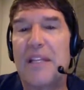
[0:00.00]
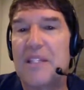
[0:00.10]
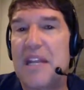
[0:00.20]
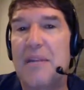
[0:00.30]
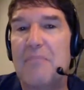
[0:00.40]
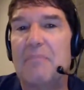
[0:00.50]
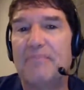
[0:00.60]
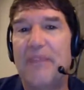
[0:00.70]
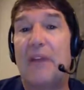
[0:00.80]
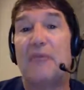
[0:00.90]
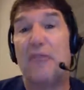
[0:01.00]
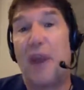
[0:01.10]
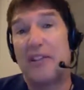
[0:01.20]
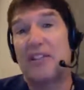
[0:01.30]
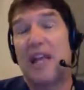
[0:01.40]
And family I'm, and team
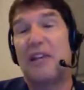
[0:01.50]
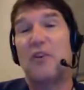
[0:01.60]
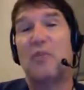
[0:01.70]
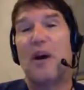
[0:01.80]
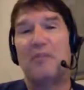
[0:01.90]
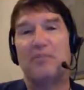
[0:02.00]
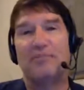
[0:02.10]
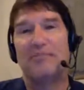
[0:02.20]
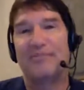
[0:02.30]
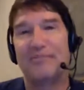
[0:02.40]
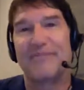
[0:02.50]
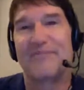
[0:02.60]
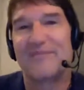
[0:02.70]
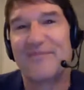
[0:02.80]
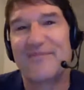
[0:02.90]
and friends like you, bud.
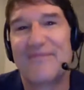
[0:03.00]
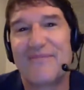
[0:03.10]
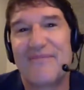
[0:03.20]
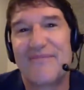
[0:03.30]
Absolutely.